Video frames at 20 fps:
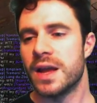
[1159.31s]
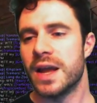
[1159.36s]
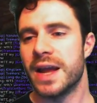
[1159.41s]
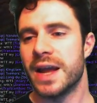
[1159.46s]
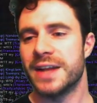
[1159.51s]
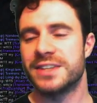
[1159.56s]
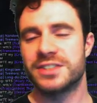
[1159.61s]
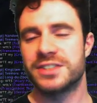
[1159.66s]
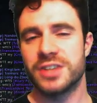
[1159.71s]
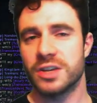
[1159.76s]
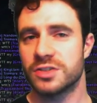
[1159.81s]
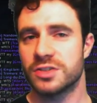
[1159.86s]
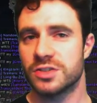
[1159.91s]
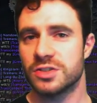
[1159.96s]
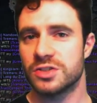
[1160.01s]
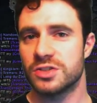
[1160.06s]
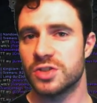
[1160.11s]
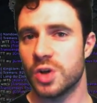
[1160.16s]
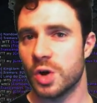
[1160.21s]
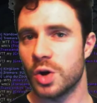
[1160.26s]
It
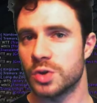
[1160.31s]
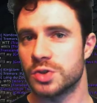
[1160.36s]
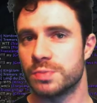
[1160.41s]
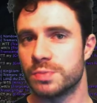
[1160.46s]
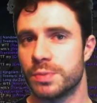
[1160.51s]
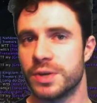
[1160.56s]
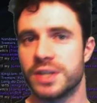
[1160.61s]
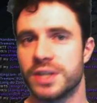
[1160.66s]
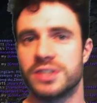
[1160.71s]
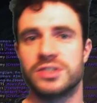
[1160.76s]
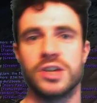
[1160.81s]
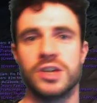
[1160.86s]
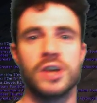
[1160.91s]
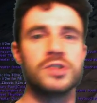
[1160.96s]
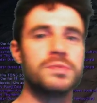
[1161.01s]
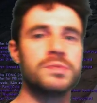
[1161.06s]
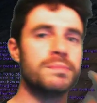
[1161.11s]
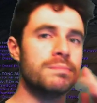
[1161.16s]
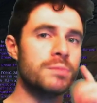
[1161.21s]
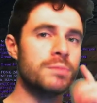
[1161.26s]
doesn't dodge, but it
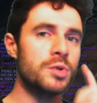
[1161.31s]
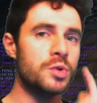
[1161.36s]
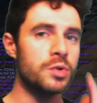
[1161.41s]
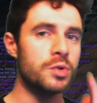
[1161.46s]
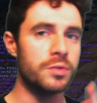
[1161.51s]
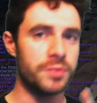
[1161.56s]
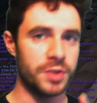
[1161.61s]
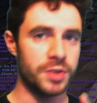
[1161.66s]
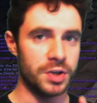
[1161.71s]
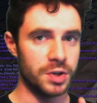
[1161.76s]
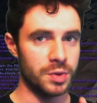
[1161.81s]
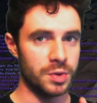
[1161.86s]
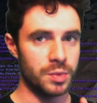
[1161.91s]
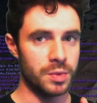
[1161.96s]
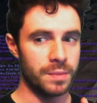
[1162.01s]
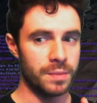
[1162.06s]
does move you.